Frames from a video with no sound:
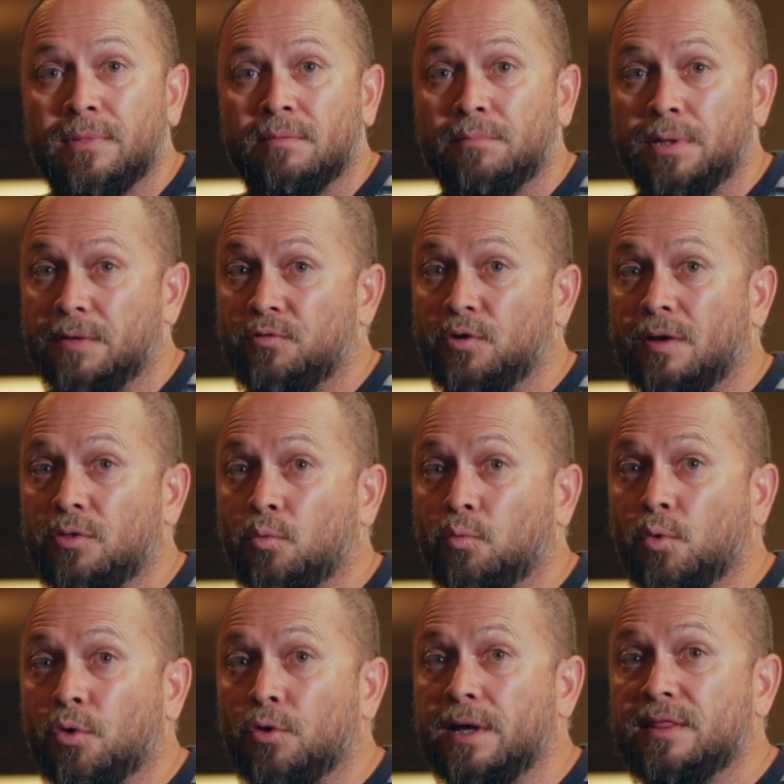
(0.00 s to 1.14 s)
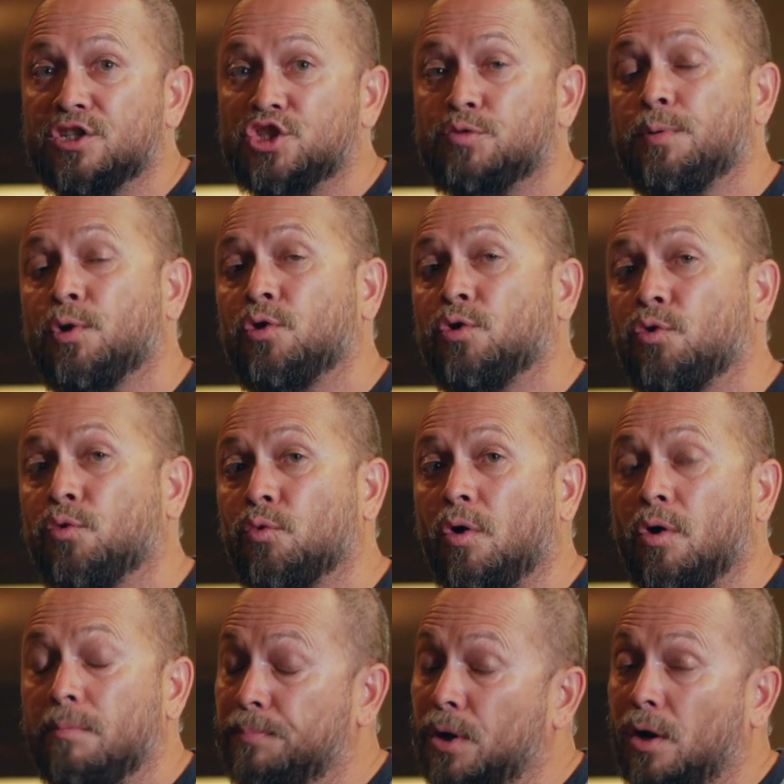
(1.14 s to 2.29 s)
But if you have the Word and the Spirit, you'll
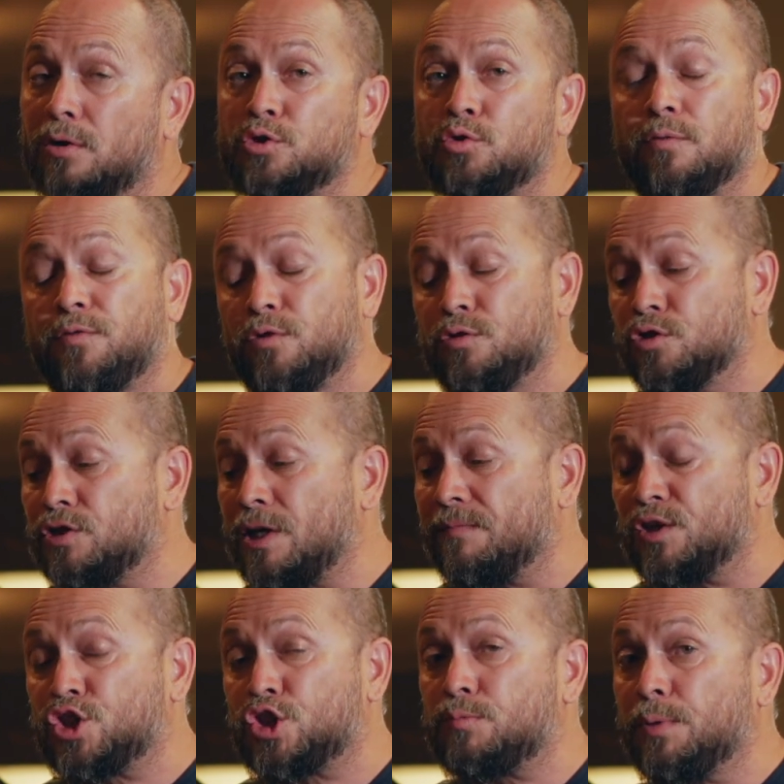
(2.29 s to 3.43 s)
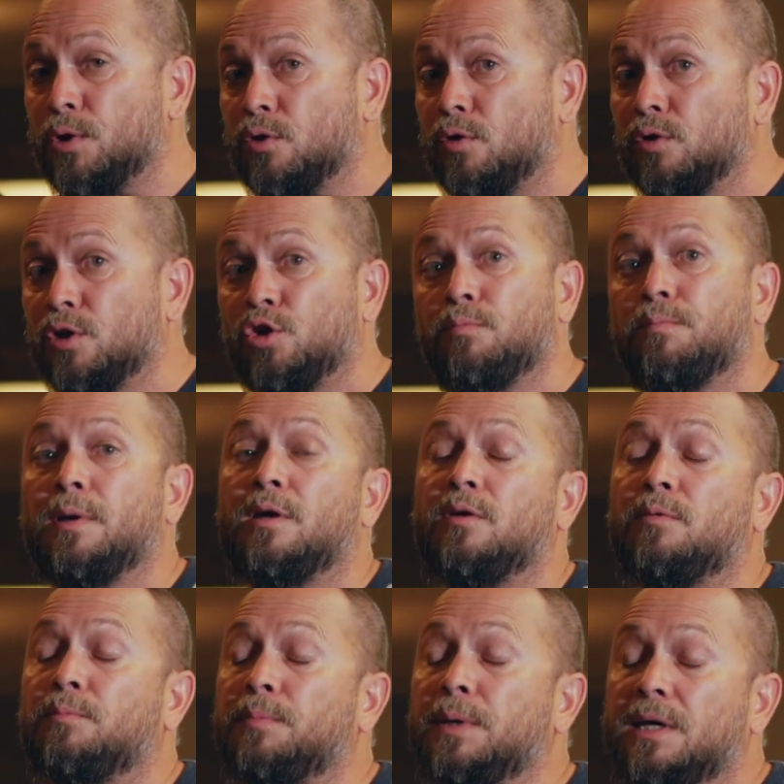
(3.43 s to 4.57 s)
grow up. But also, if you just have the Spirit only, you
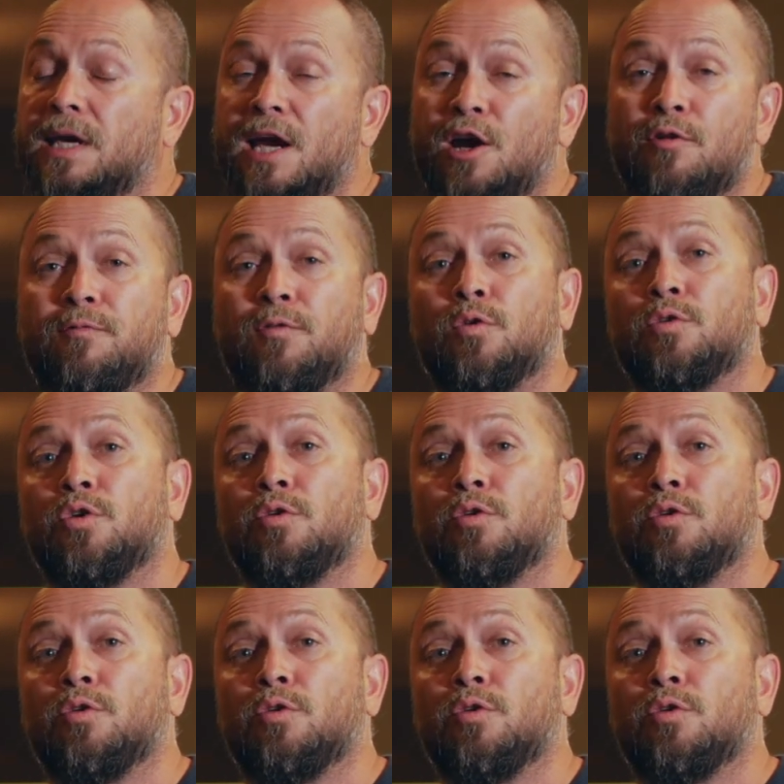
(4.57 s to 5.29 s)
be careful.